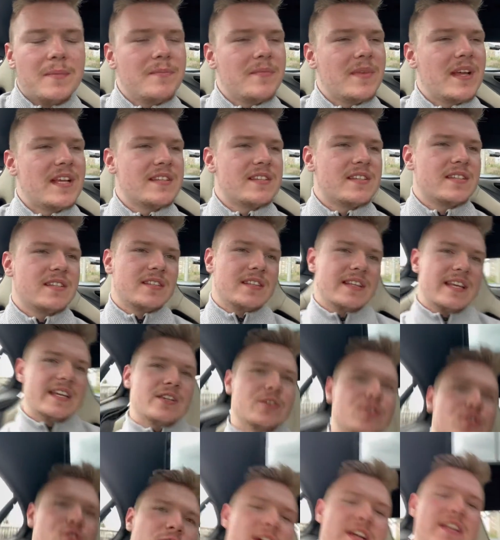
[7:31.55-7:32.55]
It's like
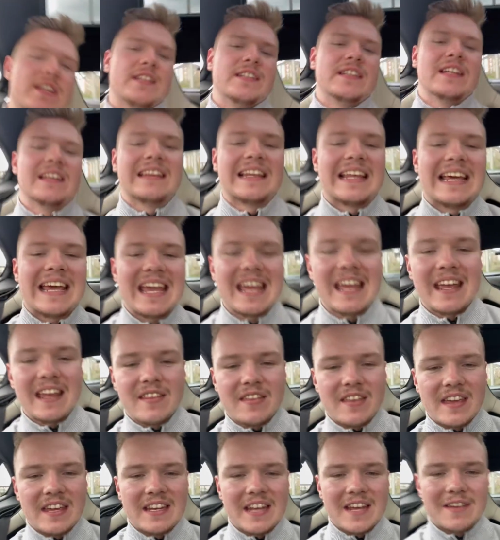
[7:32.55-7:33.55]
you're trying to delay
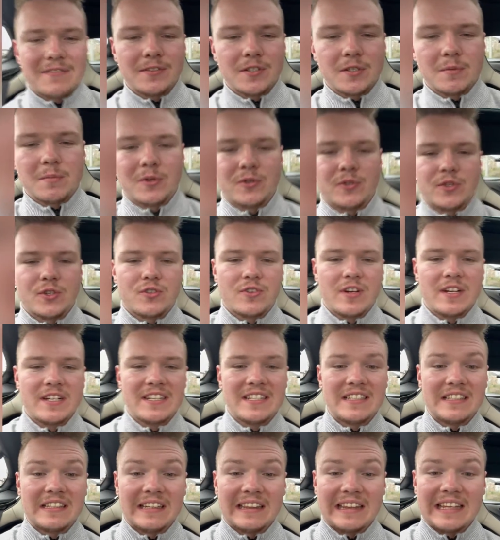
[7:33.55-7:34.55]
the inevitable. You're trying to
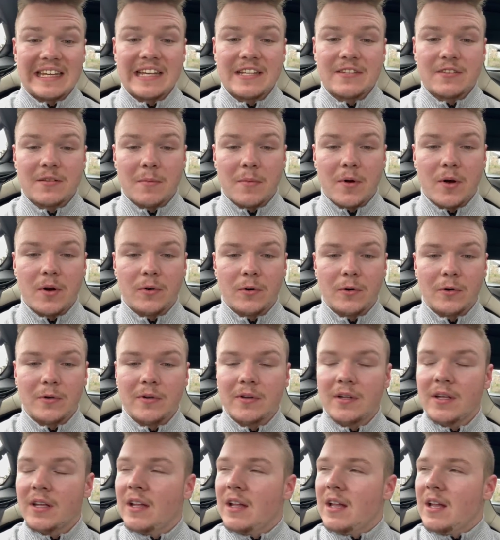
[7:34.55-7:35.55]
delay tomorrow
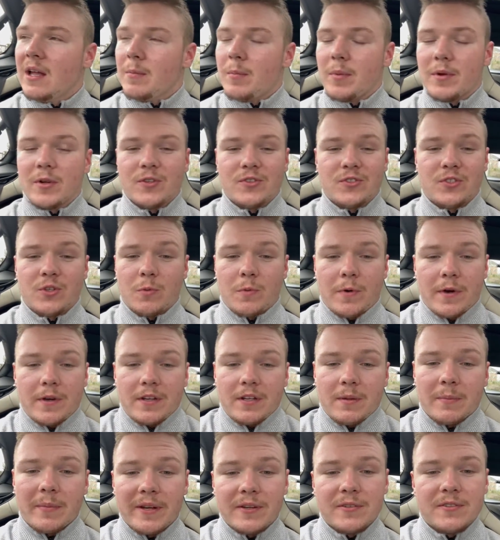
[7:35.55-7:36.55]
because you're worried
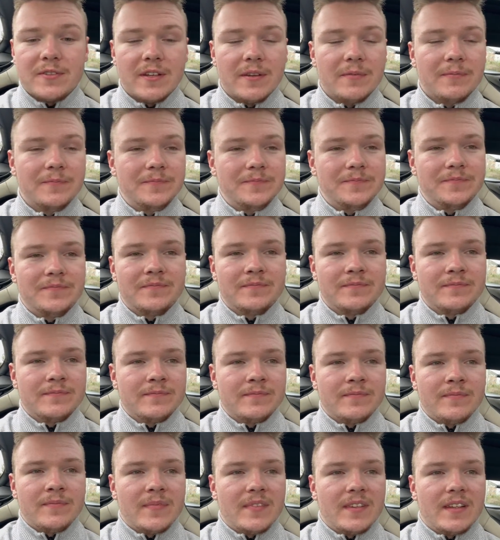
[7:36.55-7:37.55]
about it.
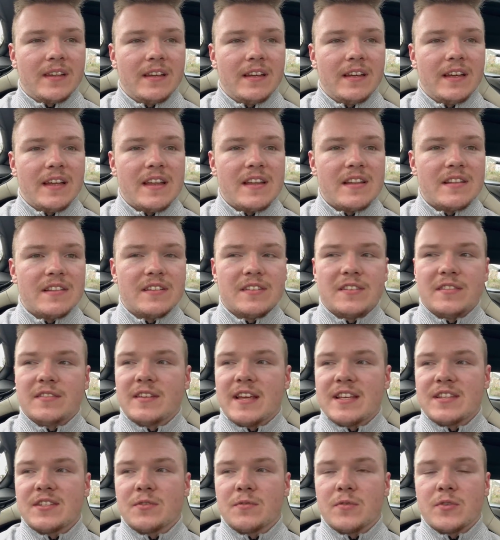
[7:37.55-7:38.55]
And
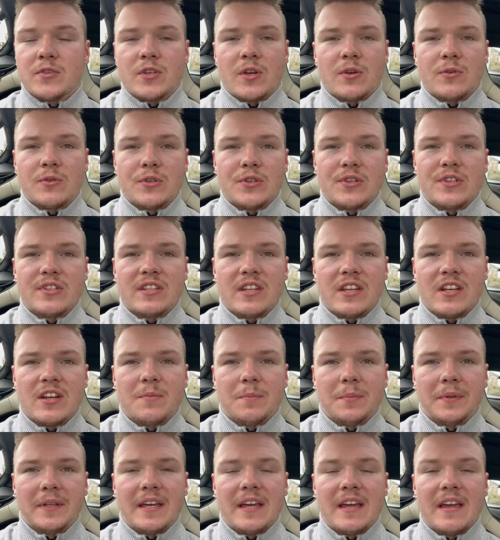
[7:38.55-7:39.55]
as a result, you stay
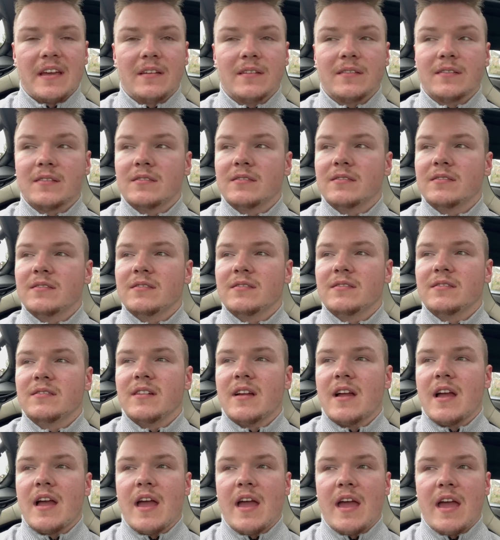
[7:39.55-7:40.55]
up late
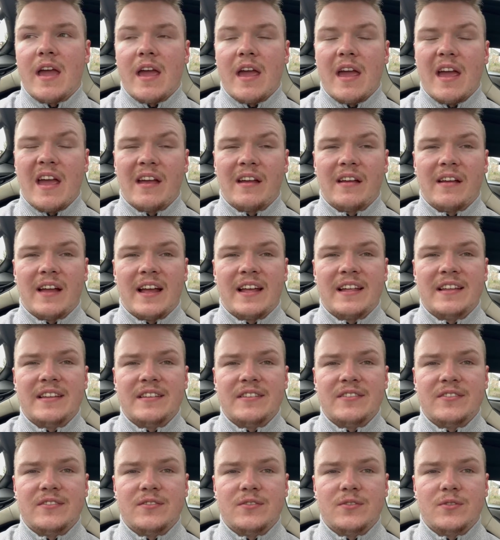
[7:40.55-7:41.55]

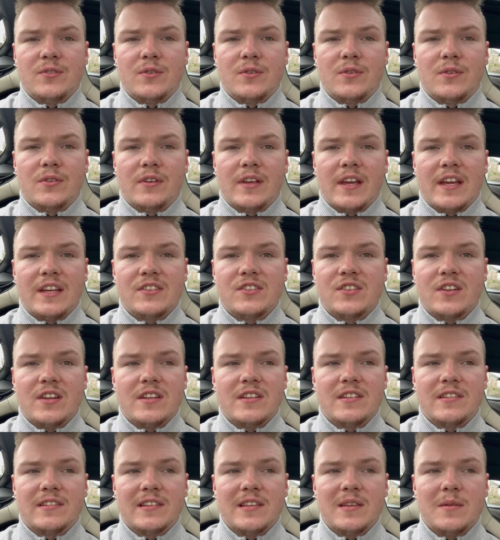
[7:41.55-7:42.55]
and you get shitty
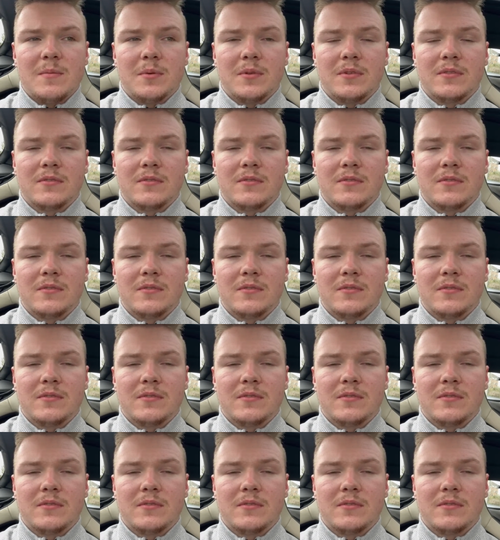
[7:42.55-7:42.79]
sleep.